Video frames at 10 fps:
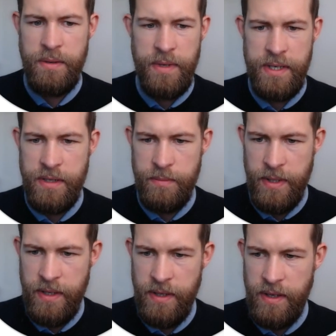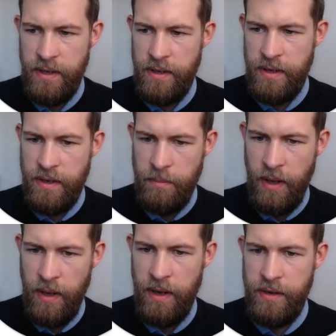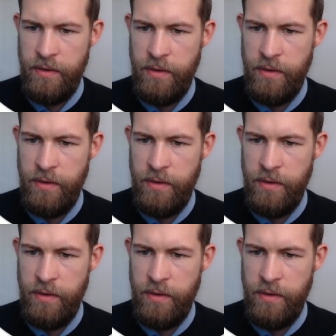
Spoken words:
it mean to be compliant,